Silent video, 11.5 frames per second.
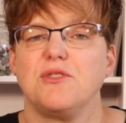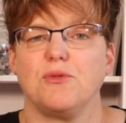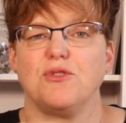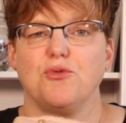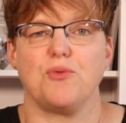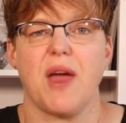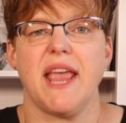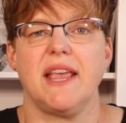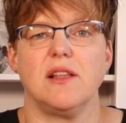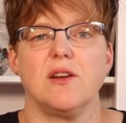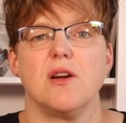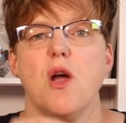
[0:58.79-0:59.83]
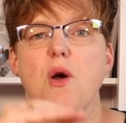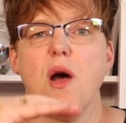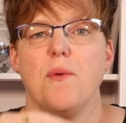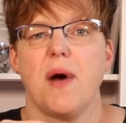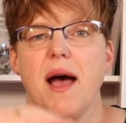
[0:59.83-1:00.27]
So it's regular
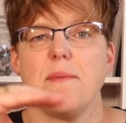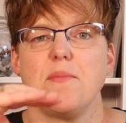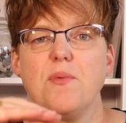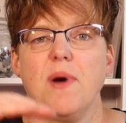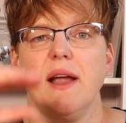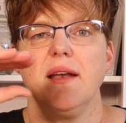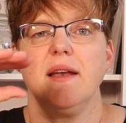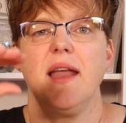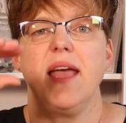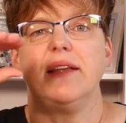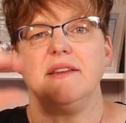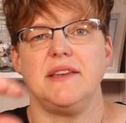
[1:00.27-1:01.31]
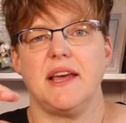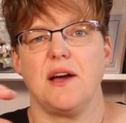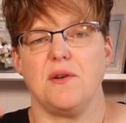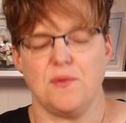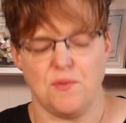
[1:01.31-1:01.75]
up one,
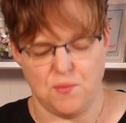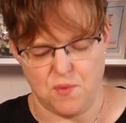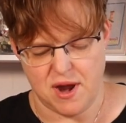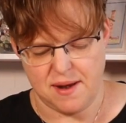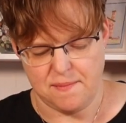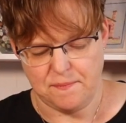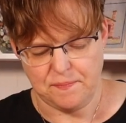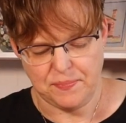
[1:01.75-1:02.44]
down one.